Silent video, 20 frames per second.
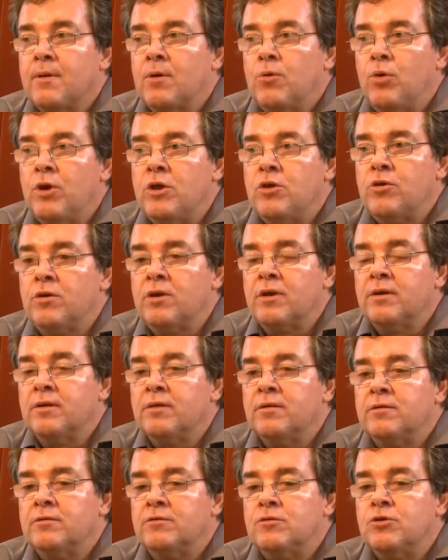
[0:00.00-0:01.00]
where you
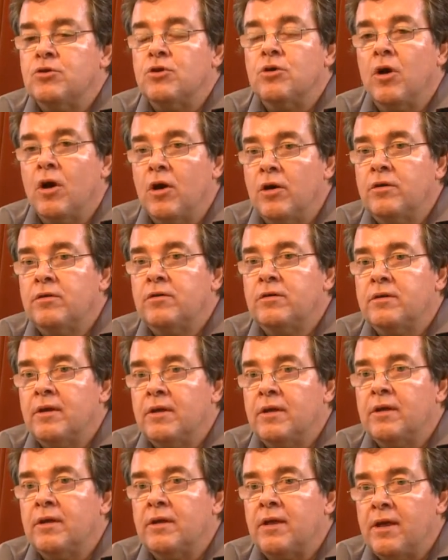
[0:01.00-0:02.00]
can do your
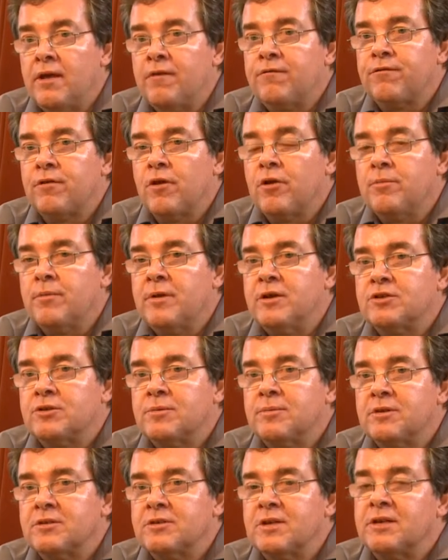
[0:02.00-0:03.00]
own airflow
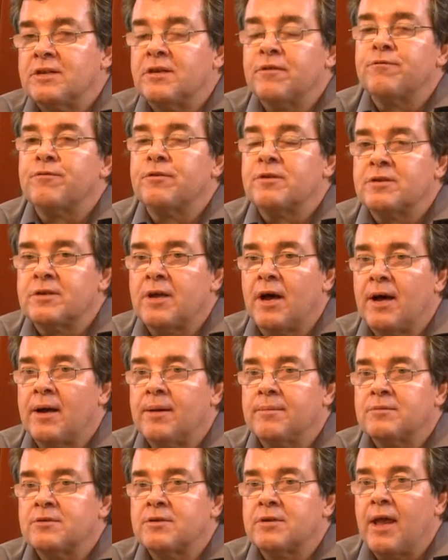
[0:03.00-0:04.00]
measurements at different
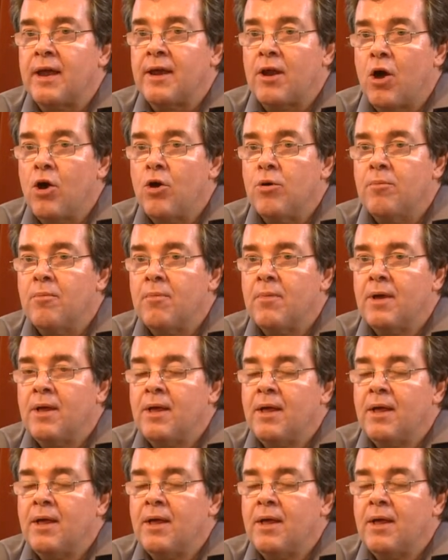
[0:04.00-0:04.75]
times at home.